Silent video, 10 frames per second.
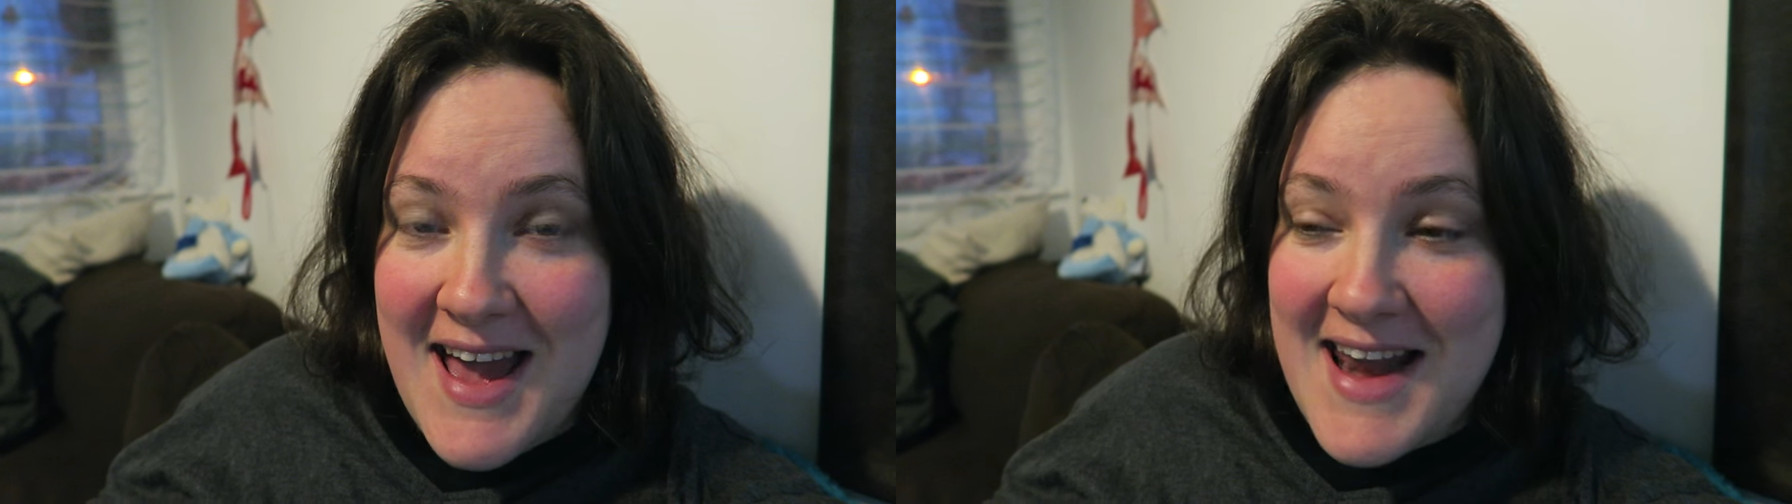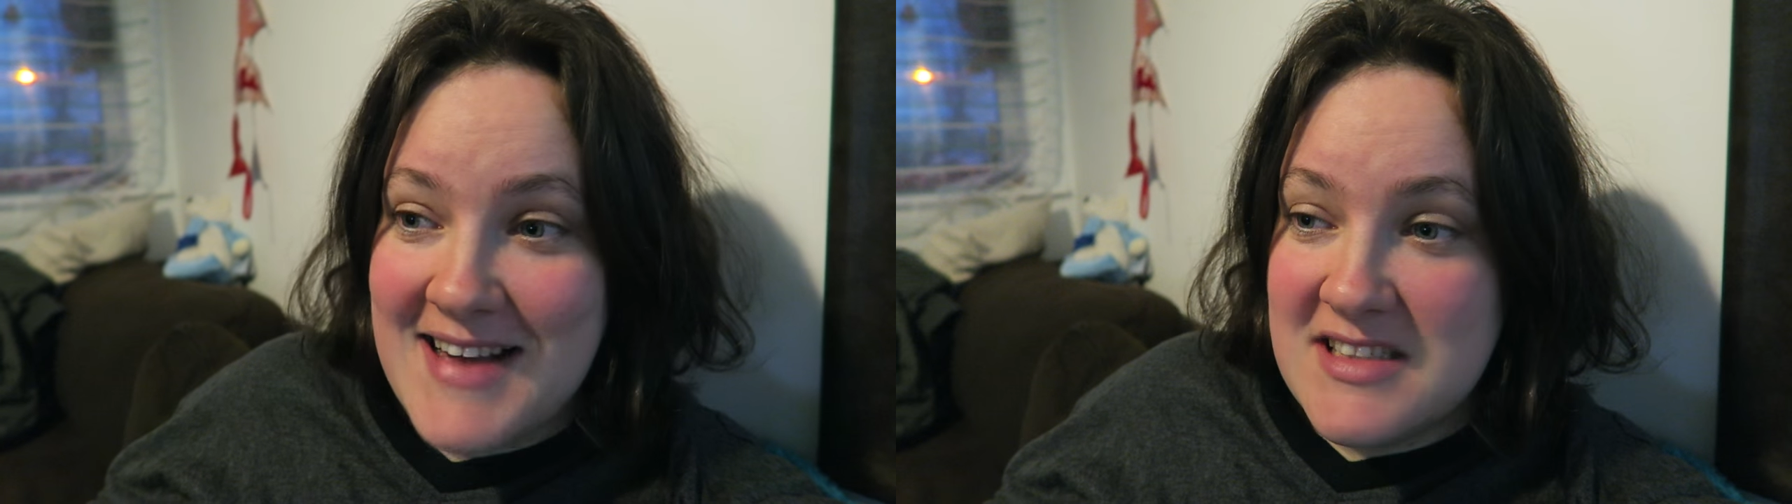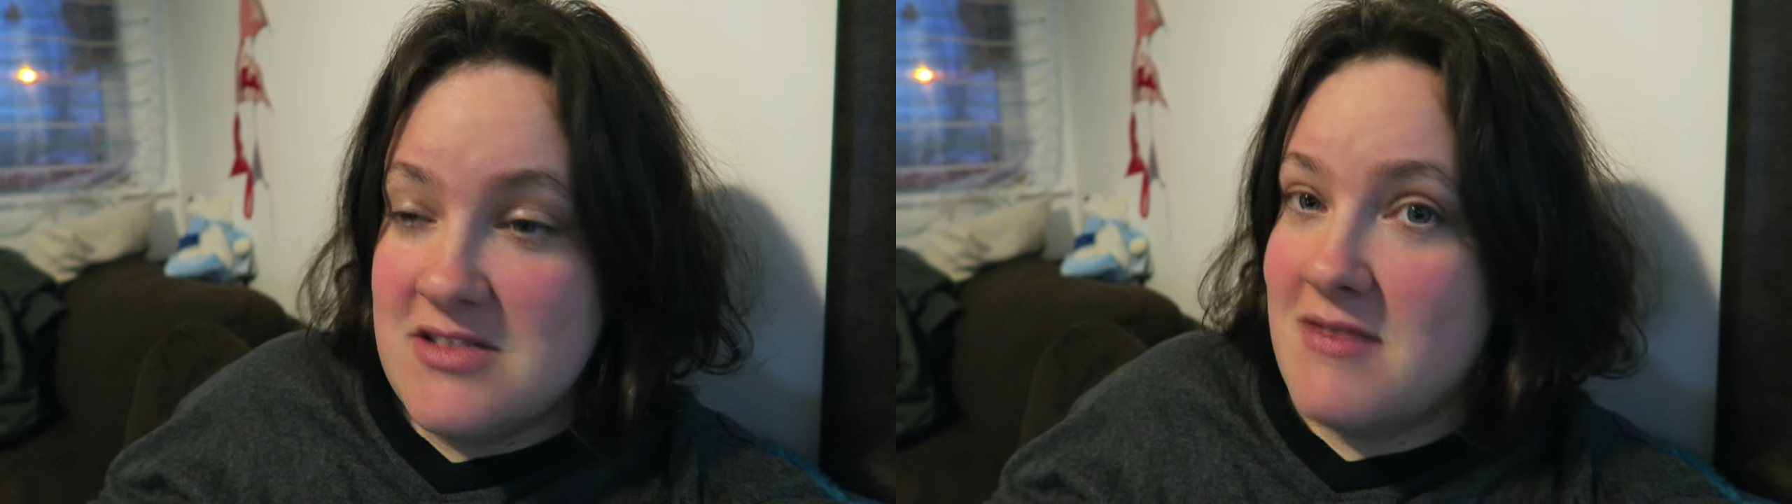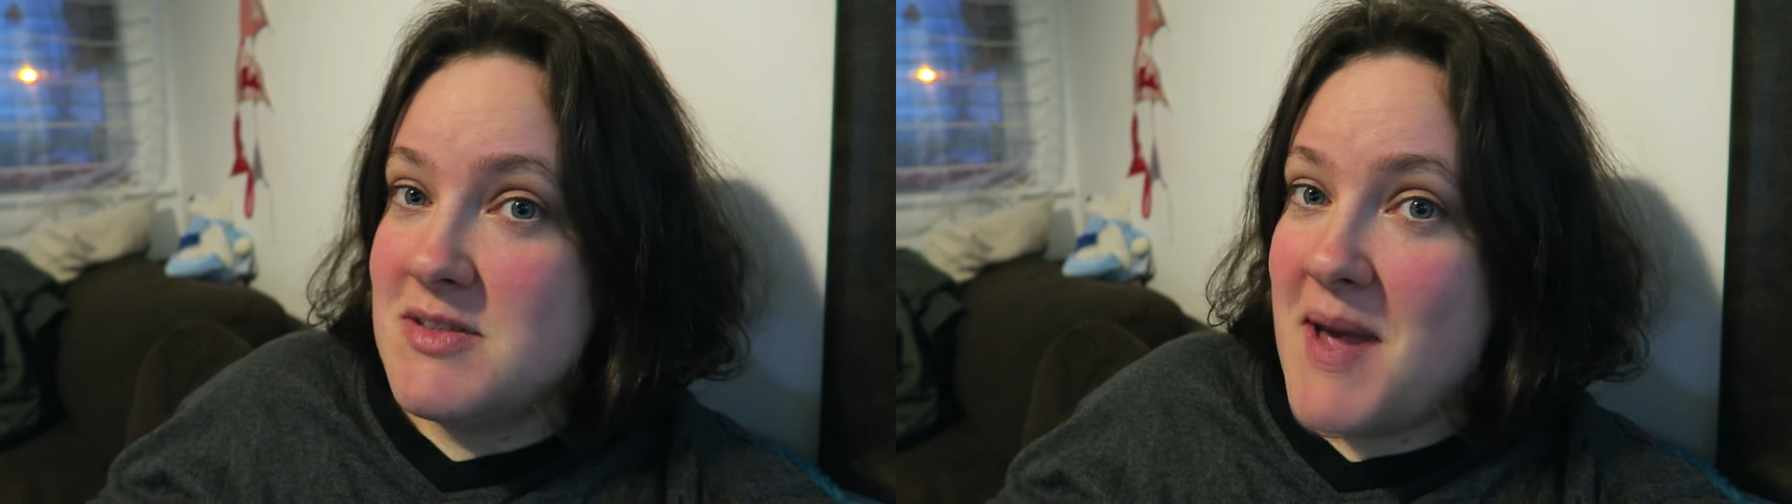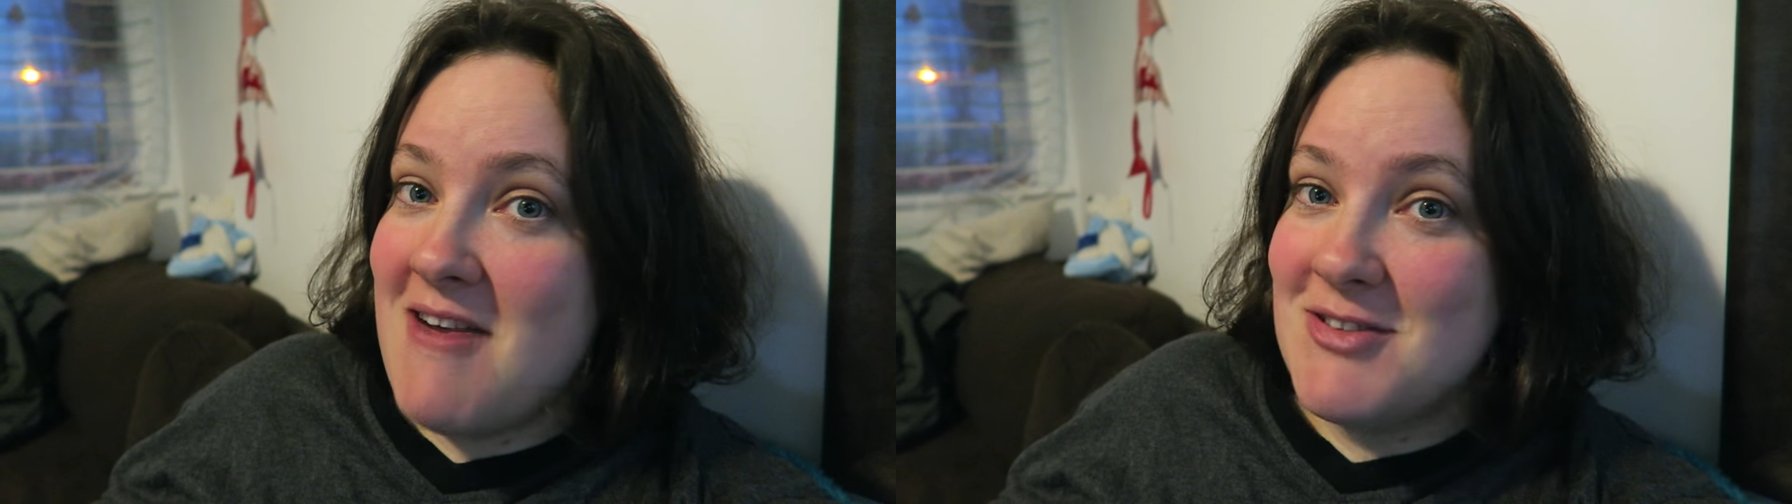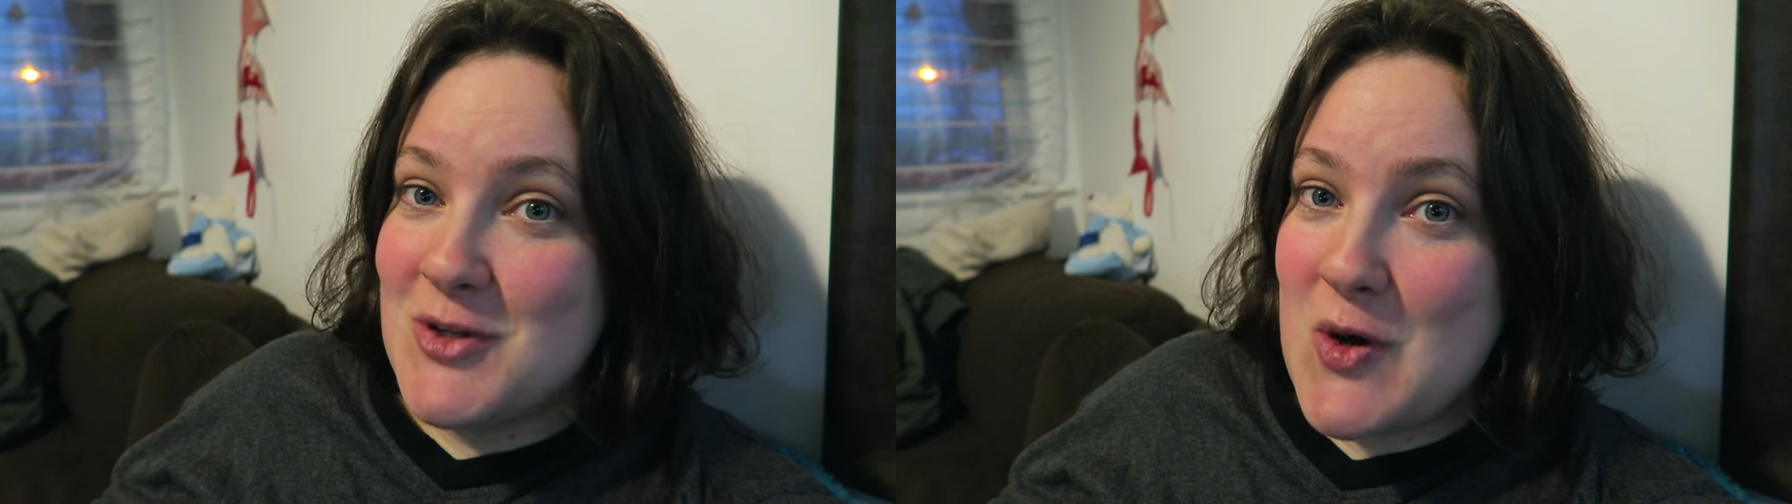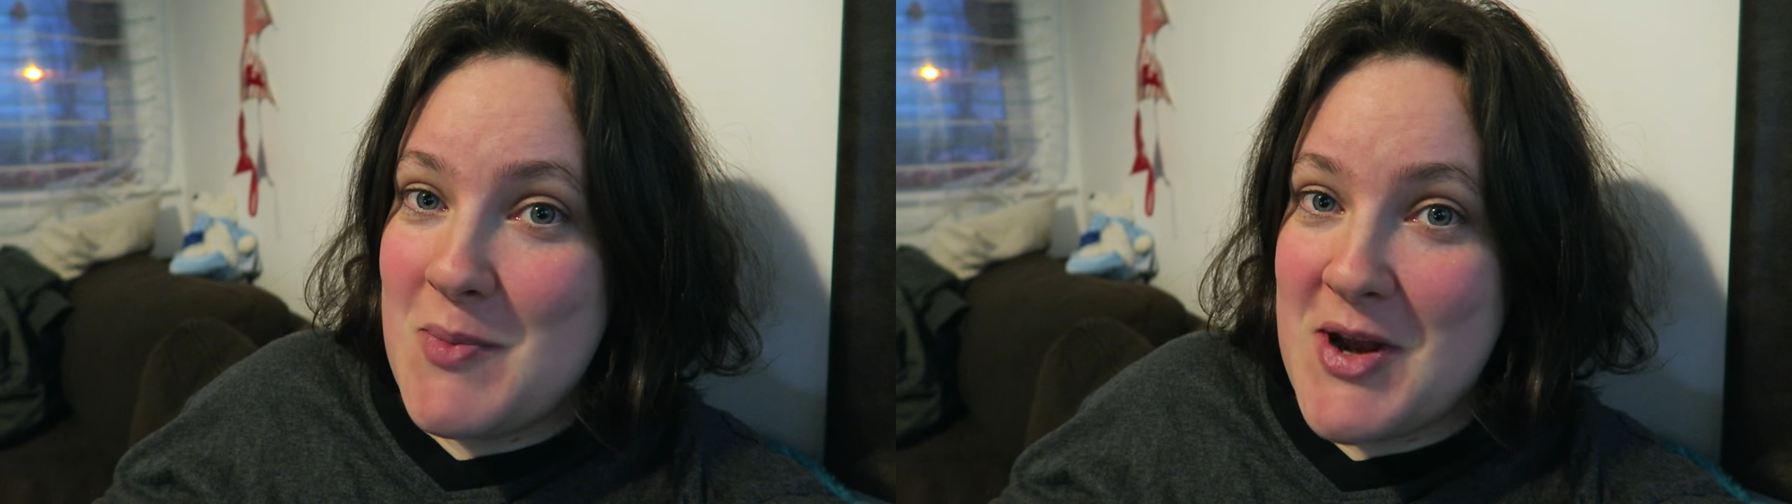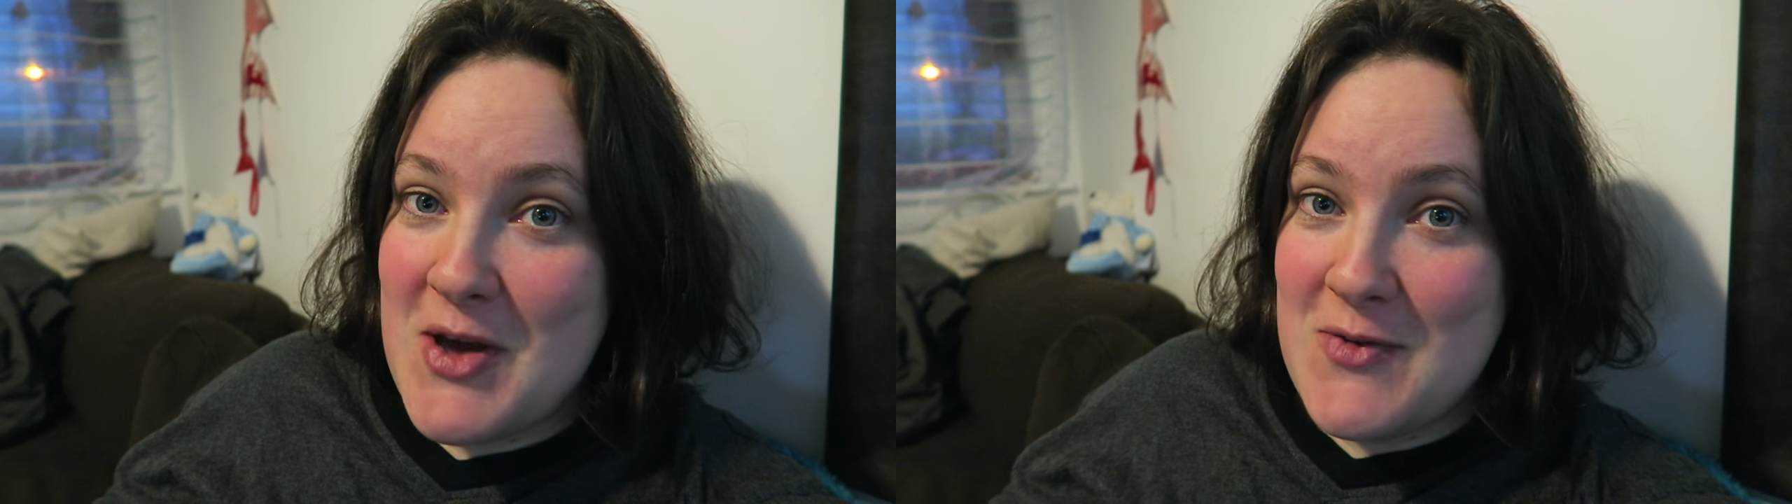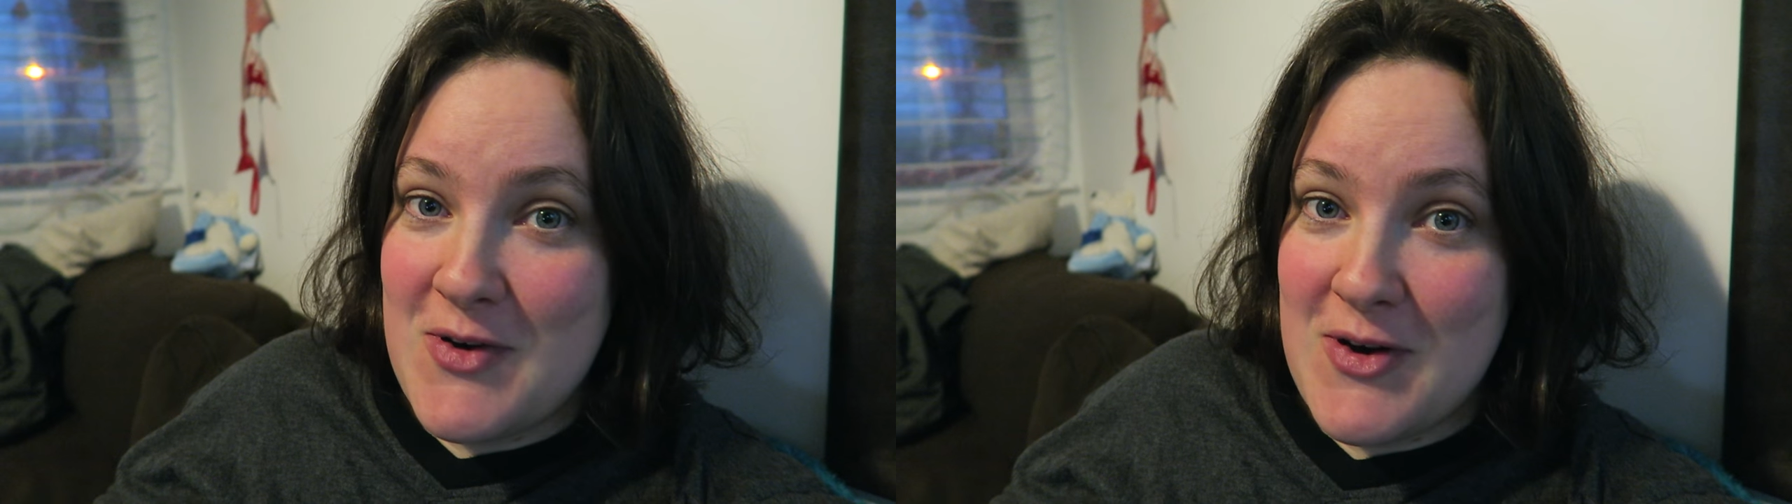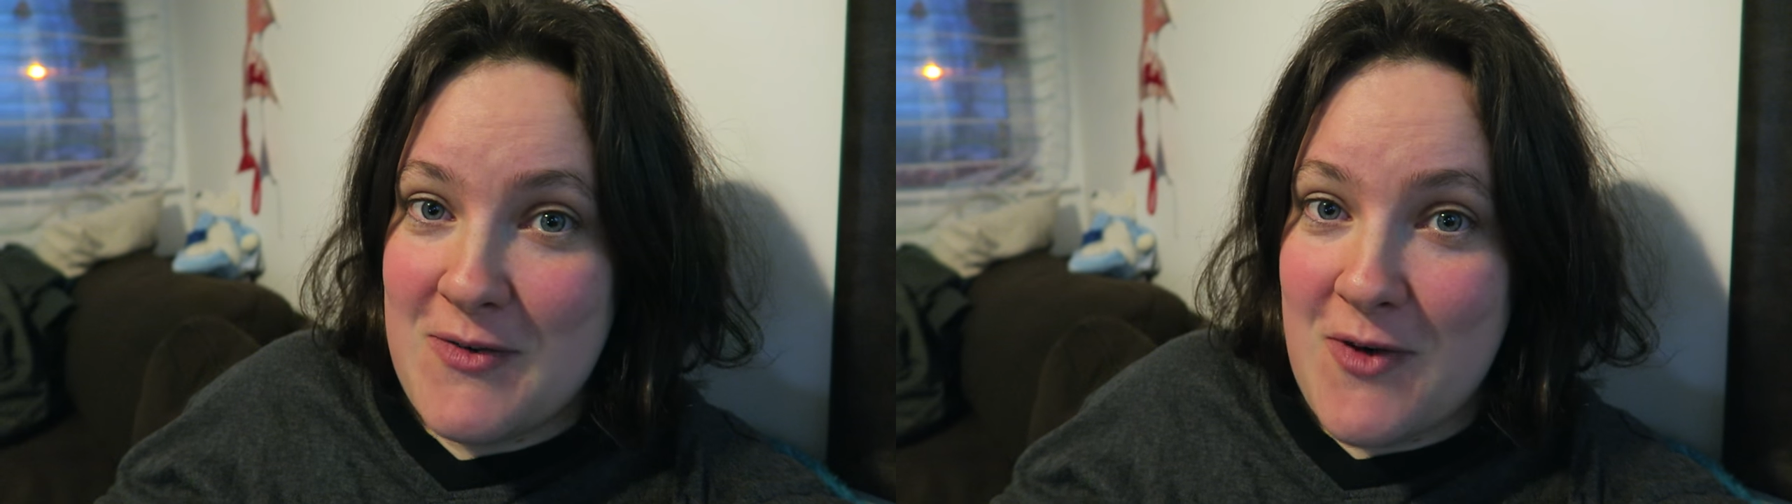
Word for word: And actually Trevor's parents are coming over